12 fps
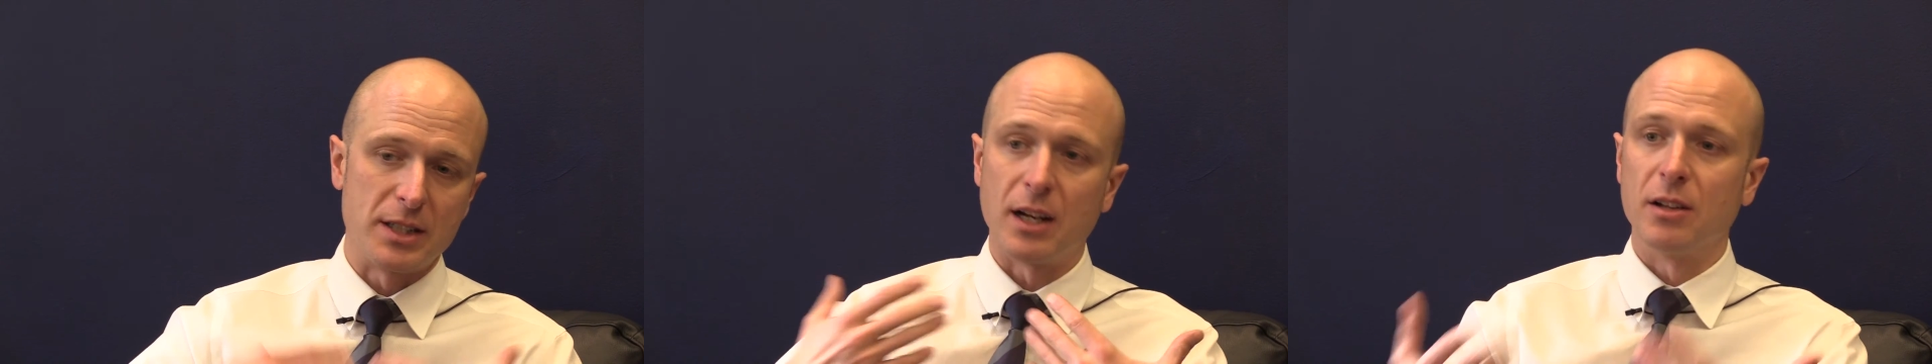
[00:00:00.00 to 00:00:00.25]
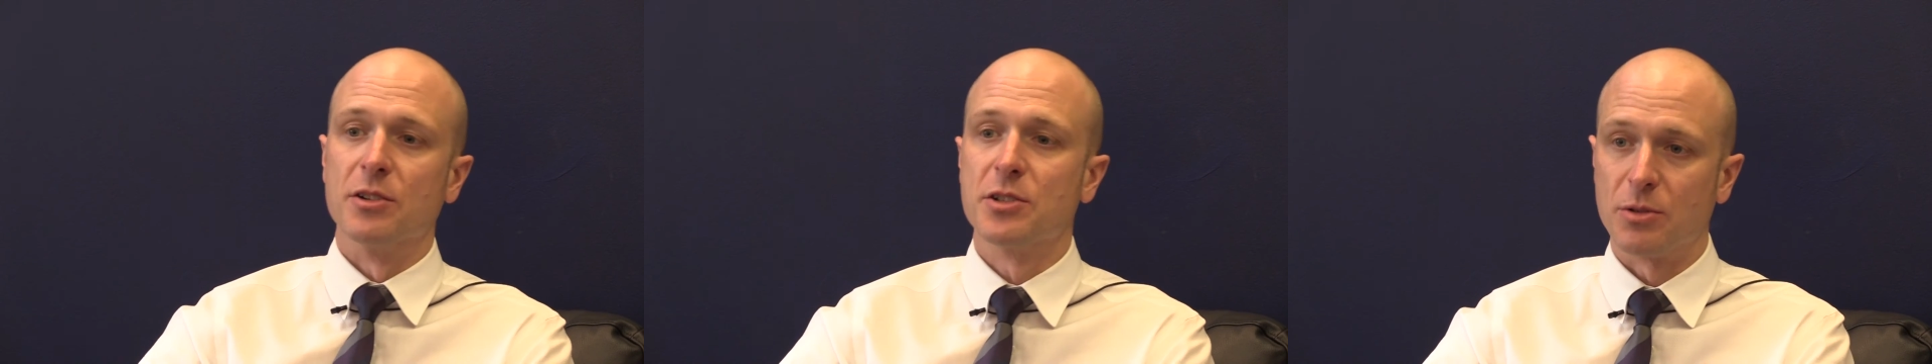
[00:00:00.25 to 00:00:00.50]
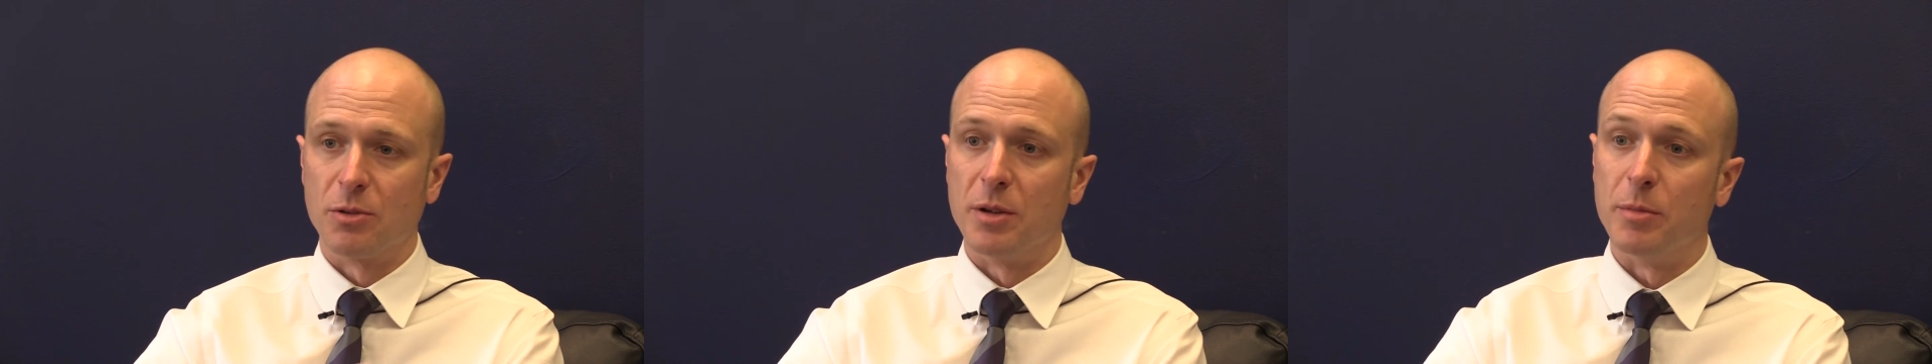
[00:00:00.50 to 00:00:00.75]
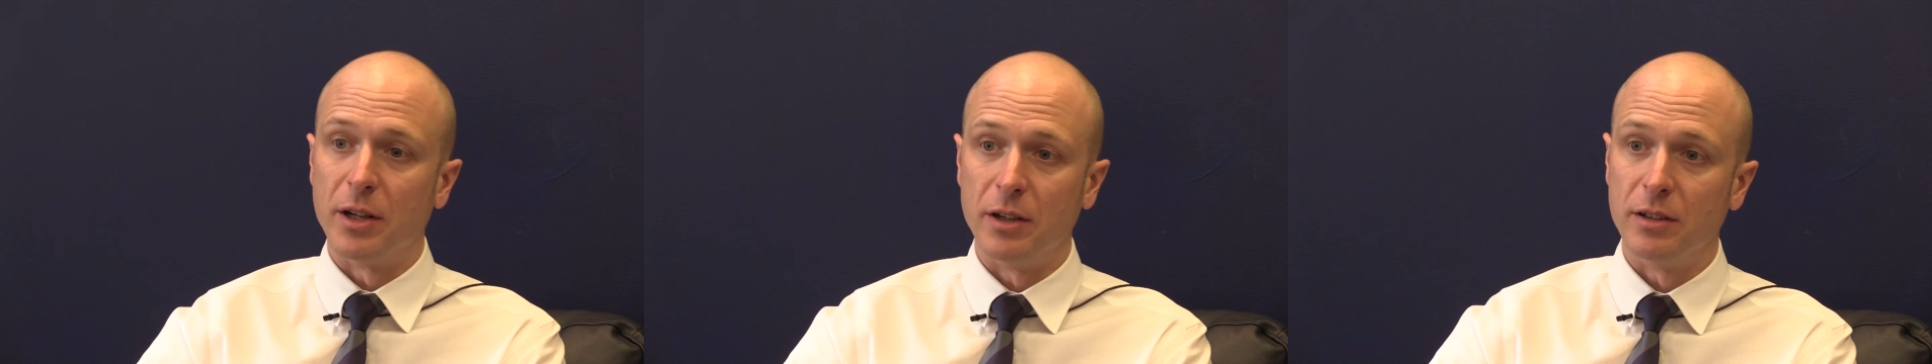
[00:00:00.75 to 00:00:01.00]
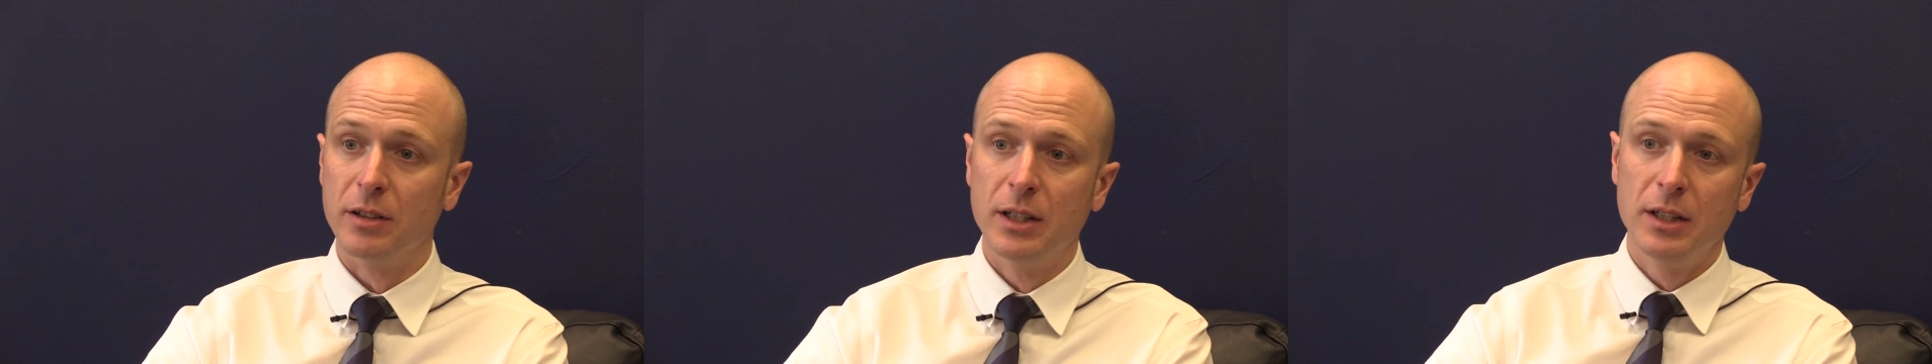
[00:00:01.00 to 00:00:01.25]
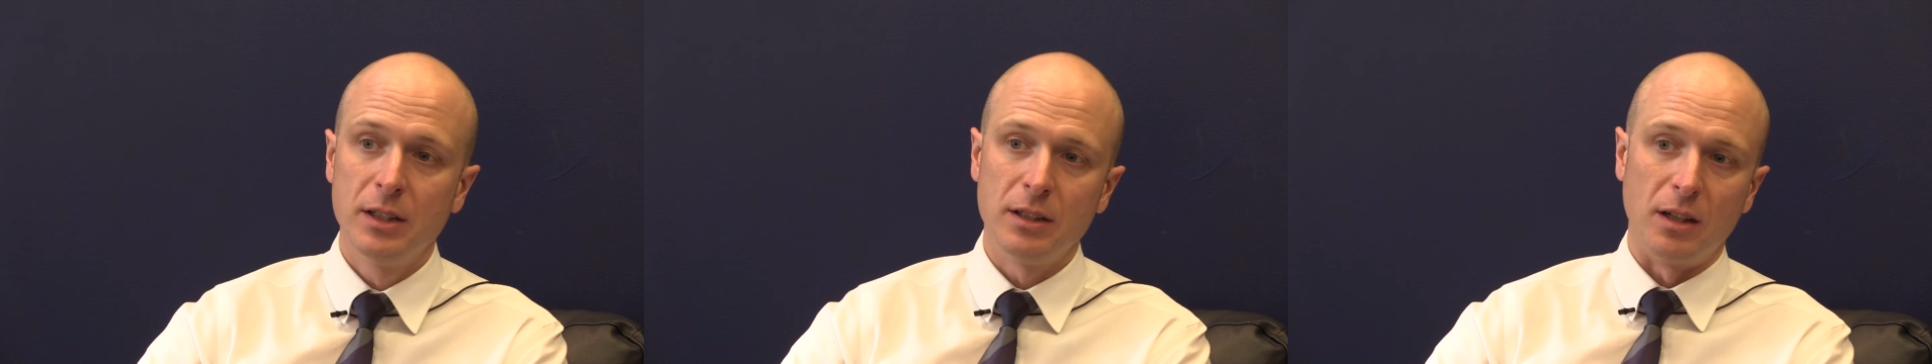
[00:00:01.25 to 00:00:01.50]
tell our story better.
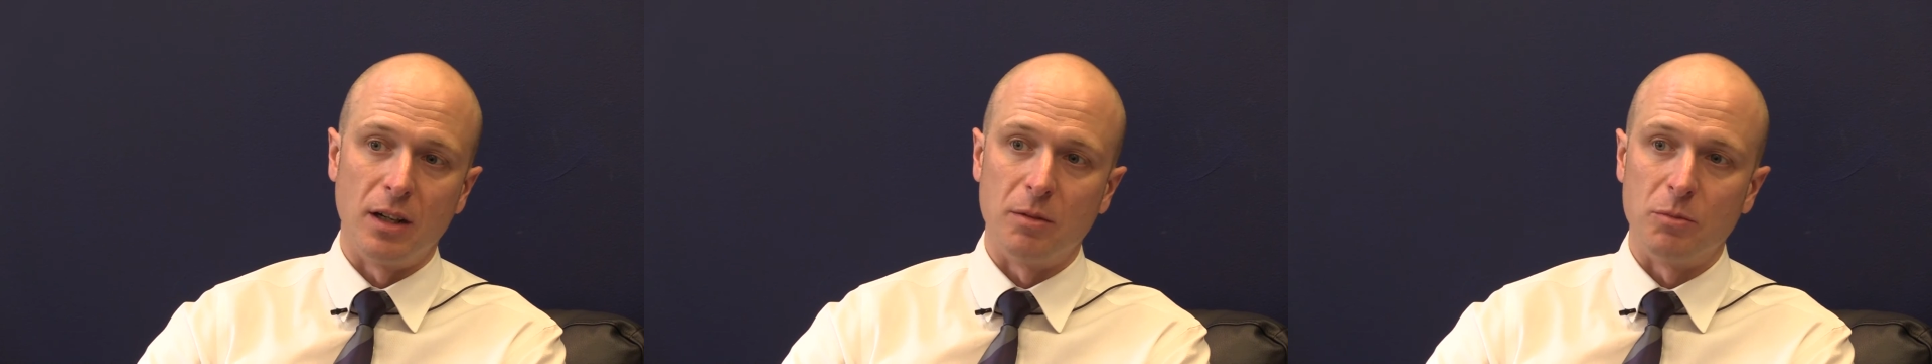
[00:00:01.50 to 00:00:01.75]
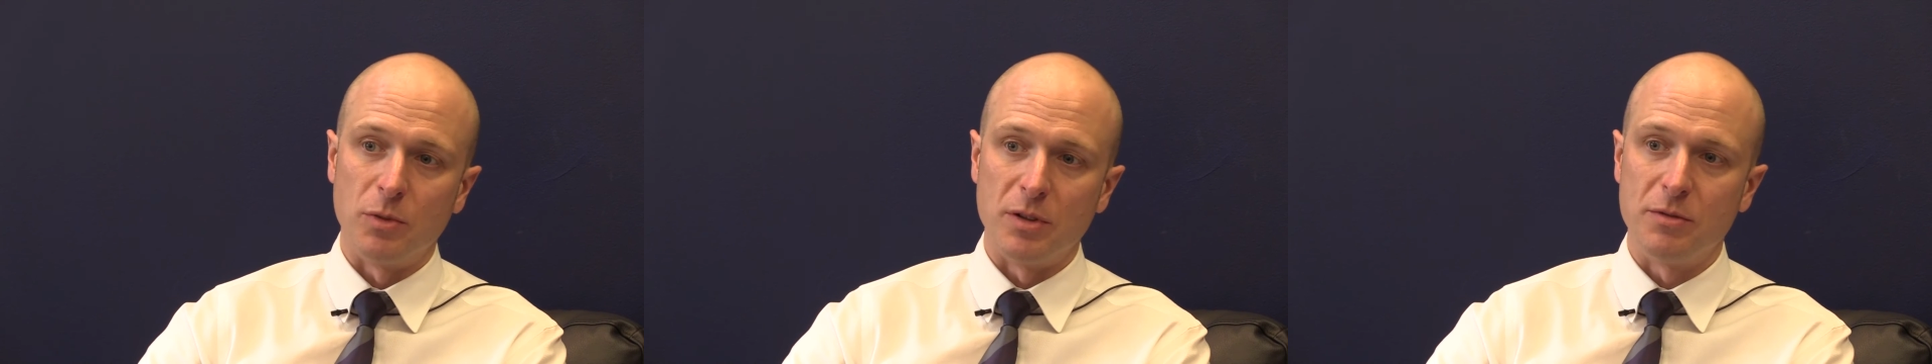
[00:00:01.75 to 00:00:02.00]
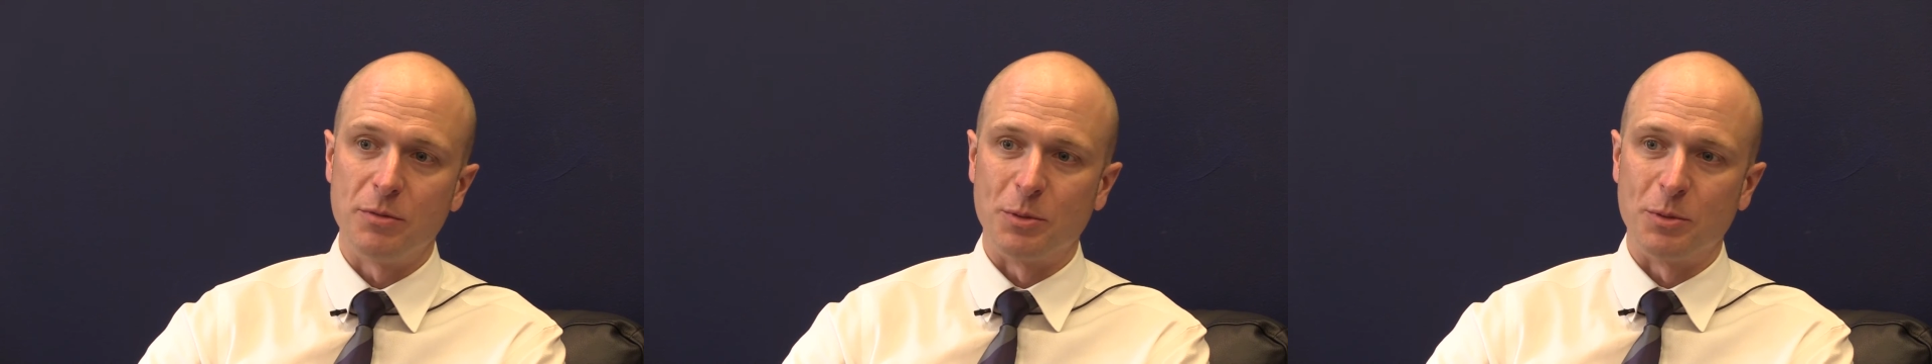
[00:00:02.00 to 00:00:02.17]
Um, we've,